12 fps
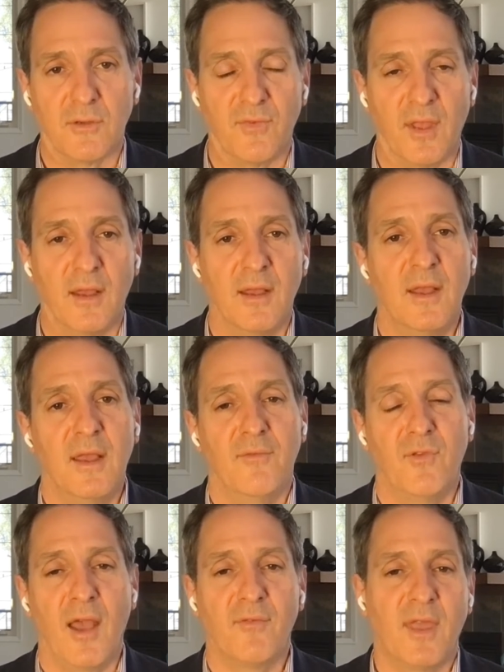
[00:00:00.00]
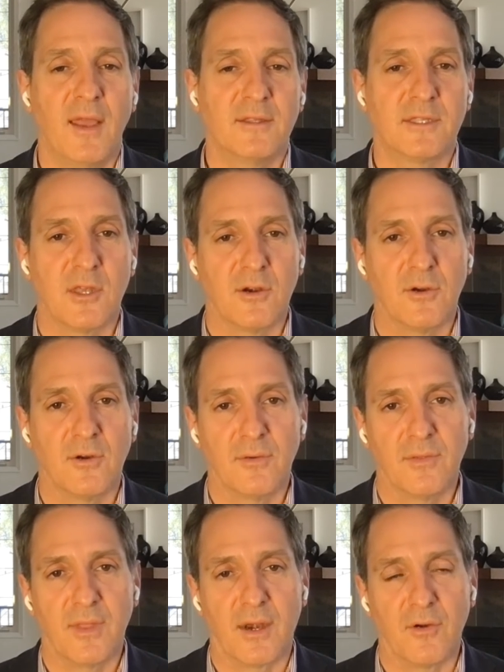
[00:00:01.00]
If you have kids that
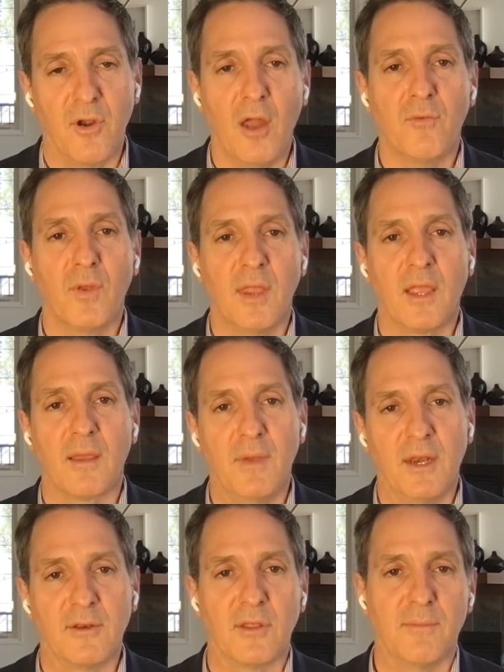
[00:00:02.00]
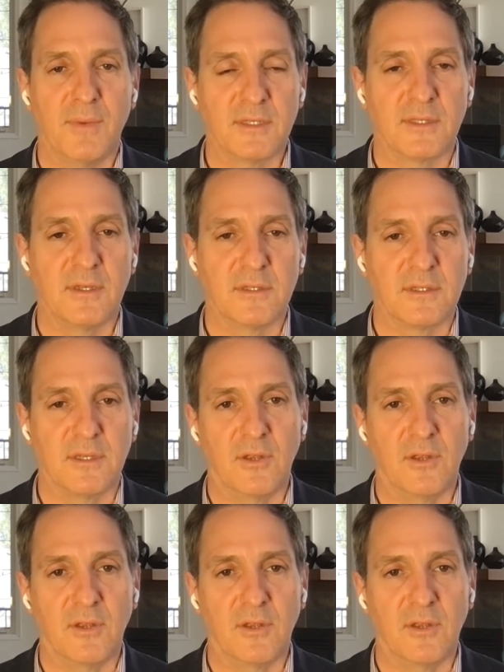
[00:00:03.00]
are not really committed to the business,